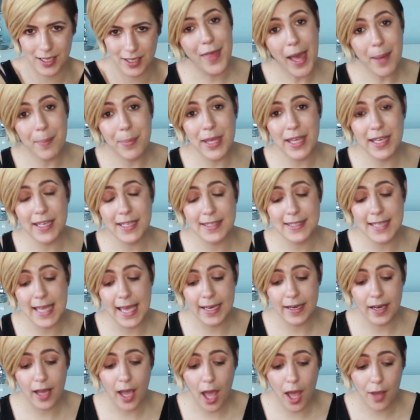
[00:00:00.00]
That being
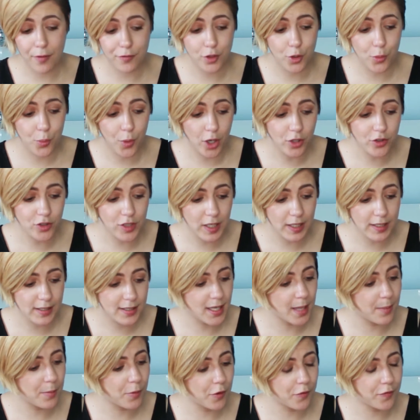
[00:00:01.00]
said, after watching
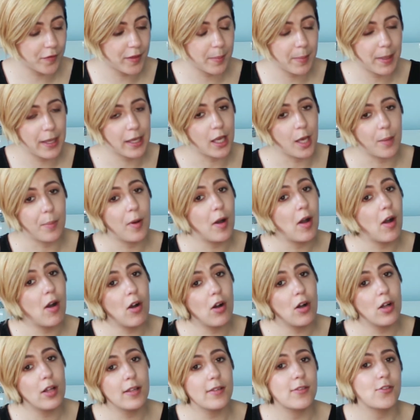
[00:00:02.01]
some of the makeup
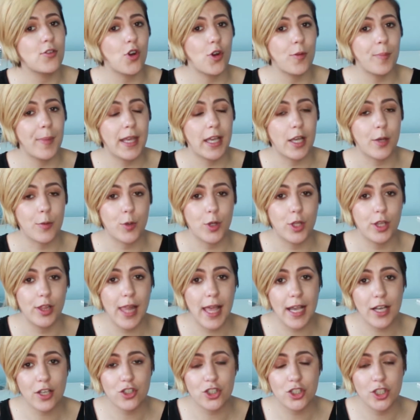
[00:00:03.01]
hauls or makeup
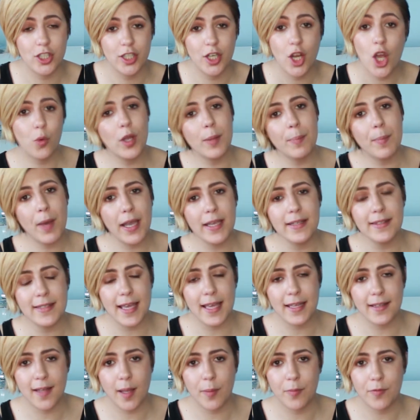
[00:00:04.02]
collection, we might
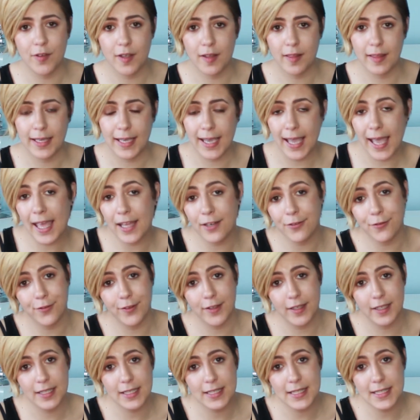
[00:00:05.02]
end up feeling
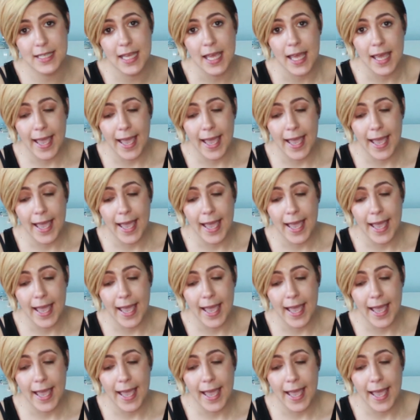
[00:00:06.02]
envious